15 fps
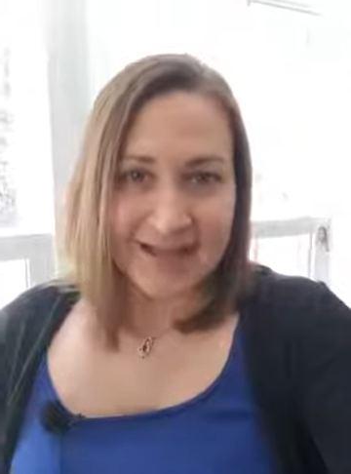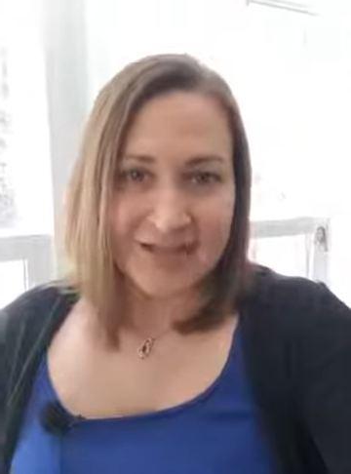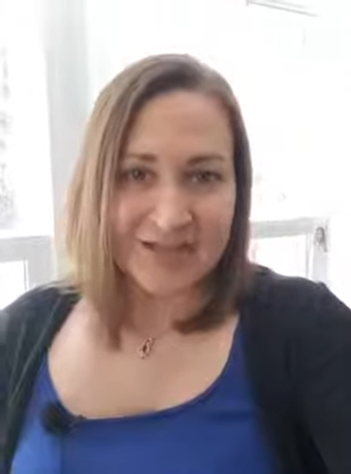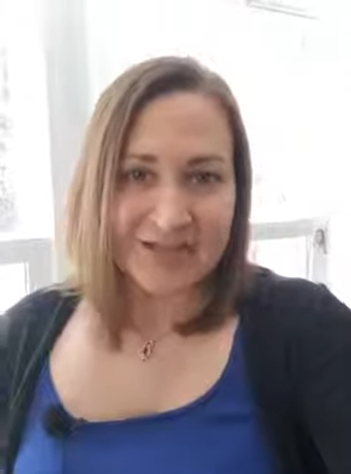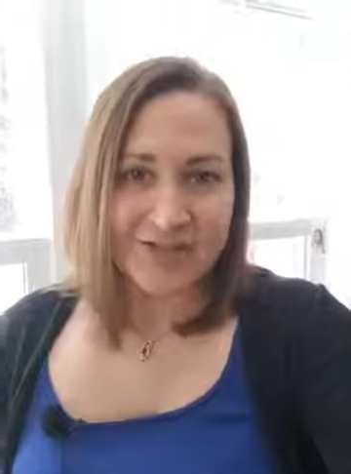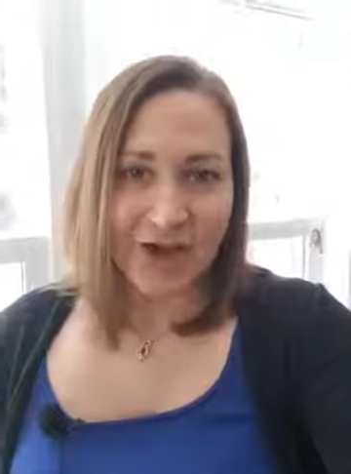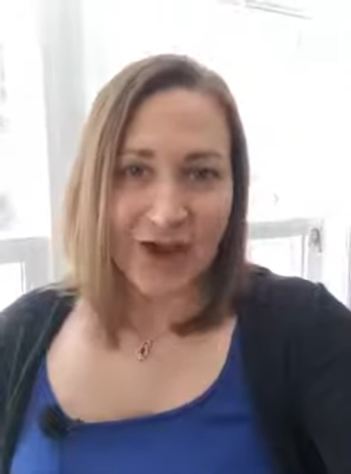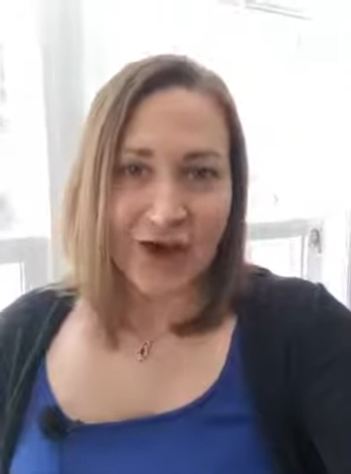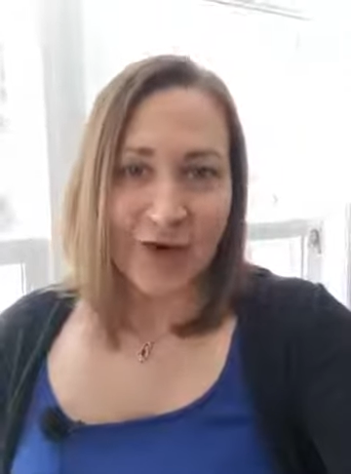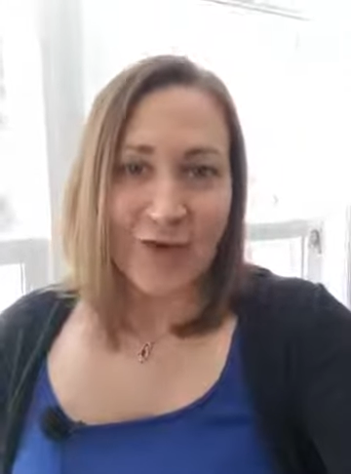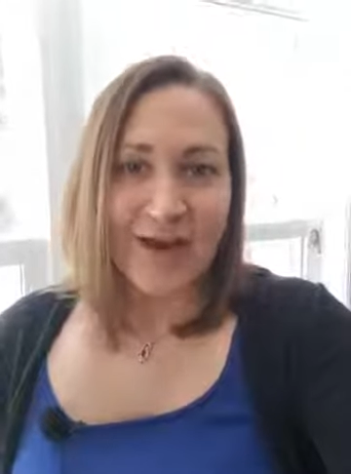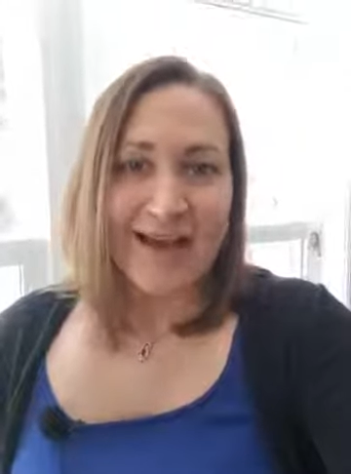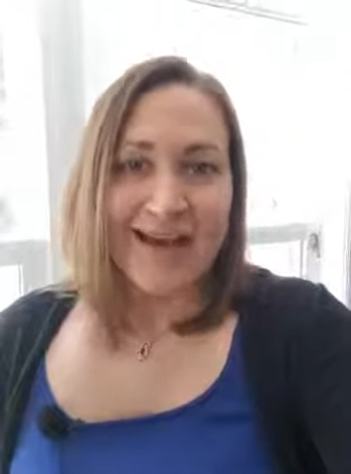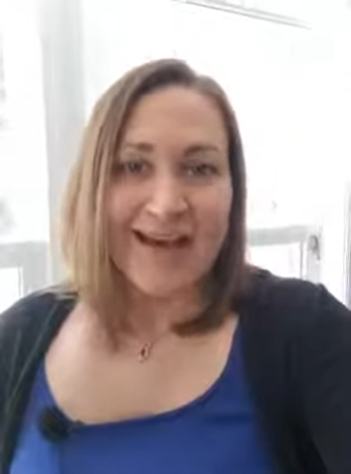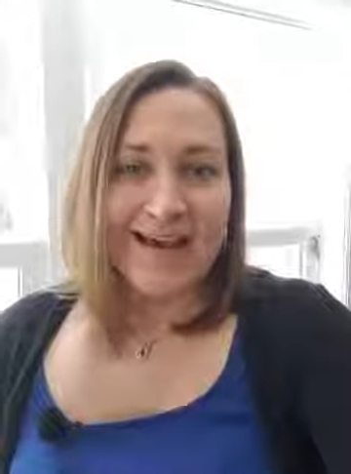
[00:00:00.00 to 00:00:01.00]
So
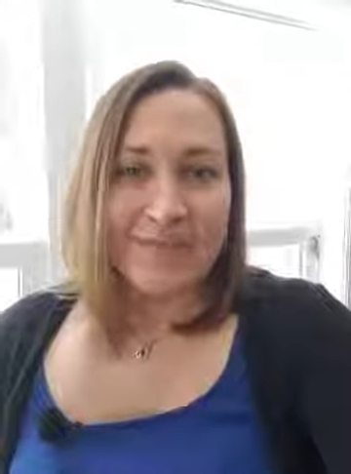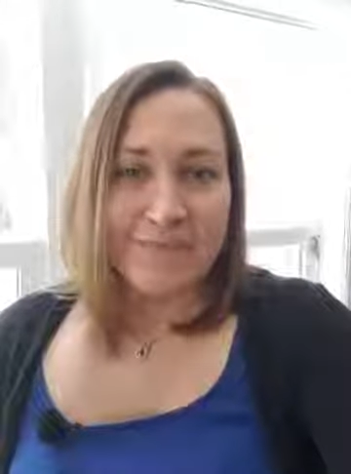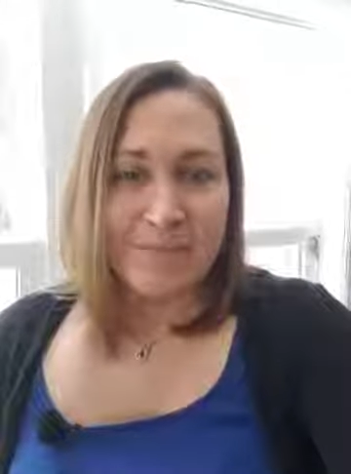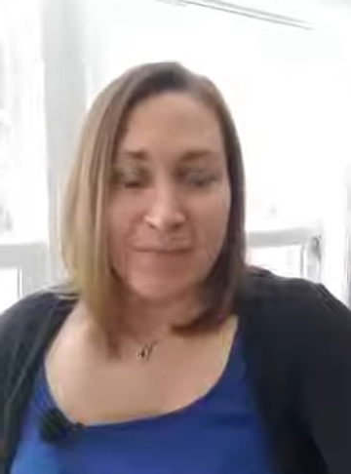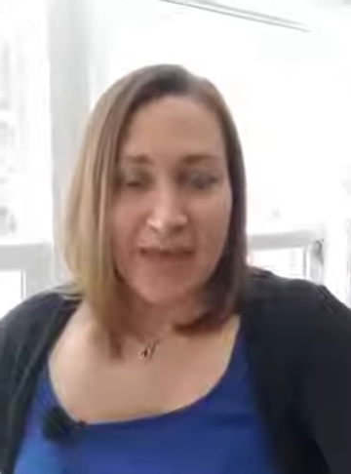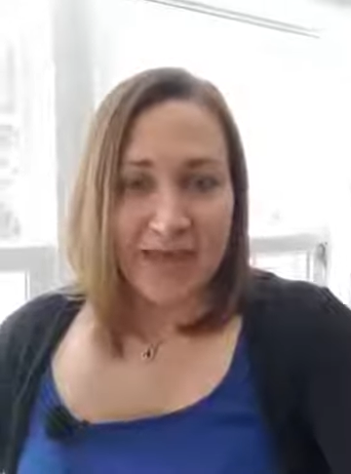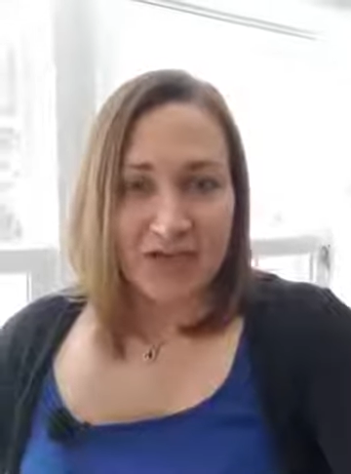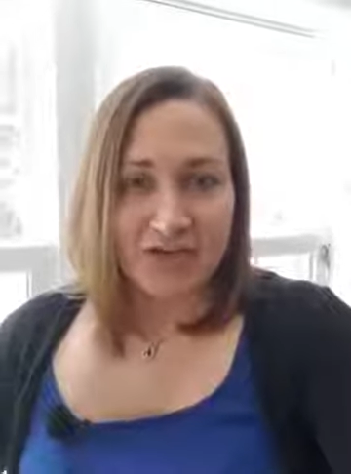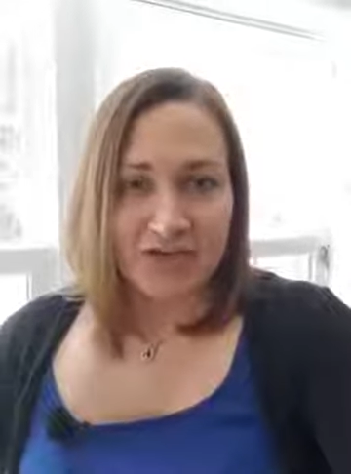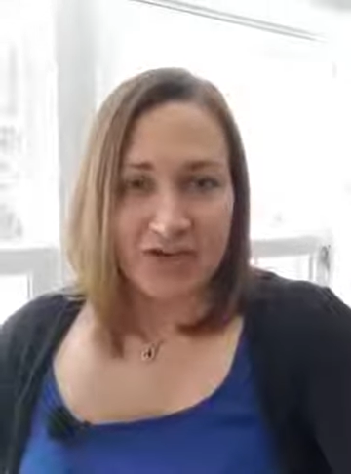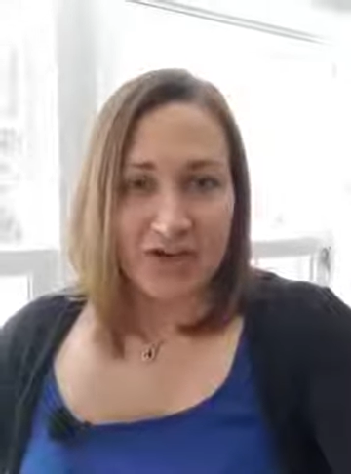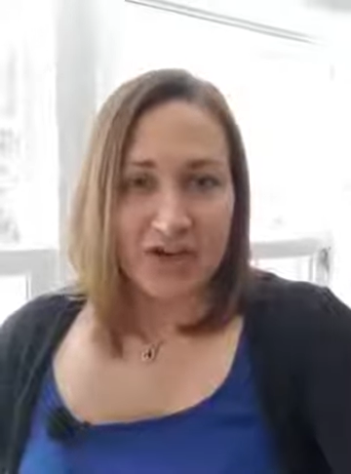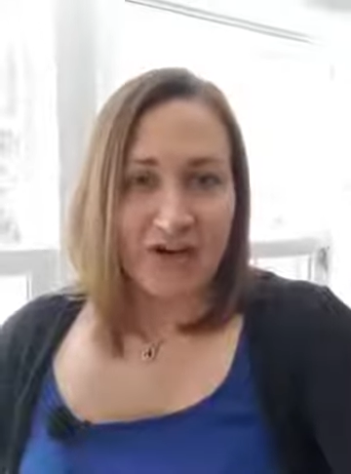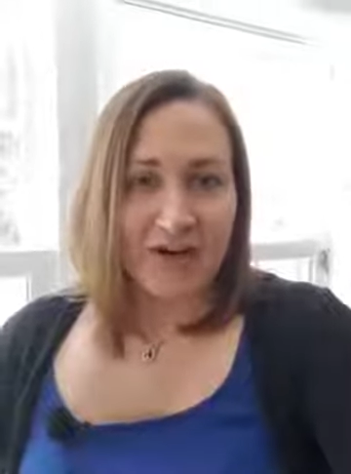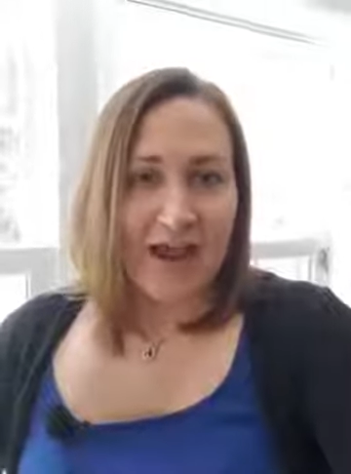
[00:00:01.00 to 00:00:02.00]
make
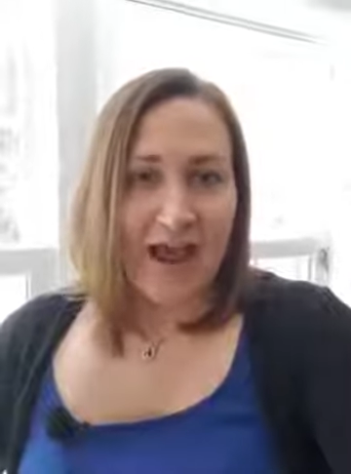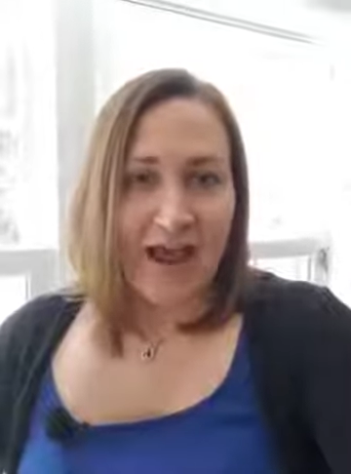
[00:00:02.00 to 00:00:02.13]
sure